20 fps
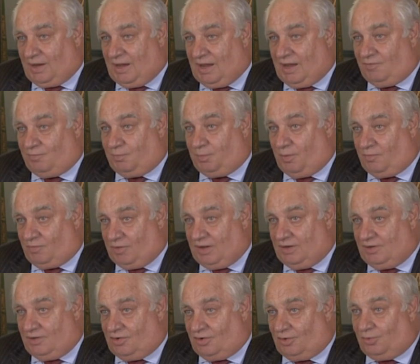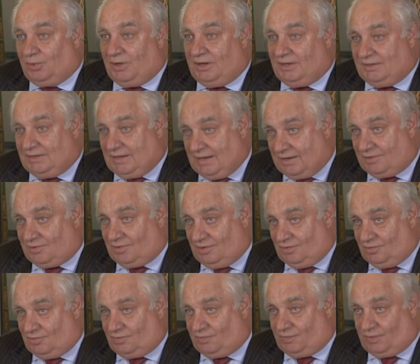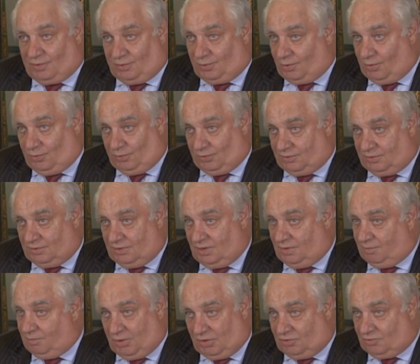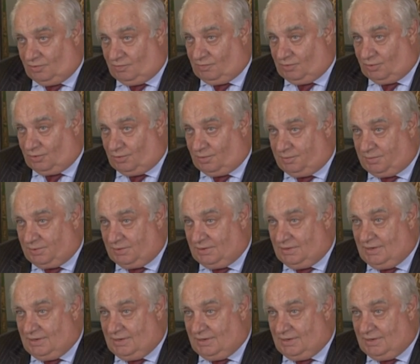have provided a great catalyst for growth in much of Europe,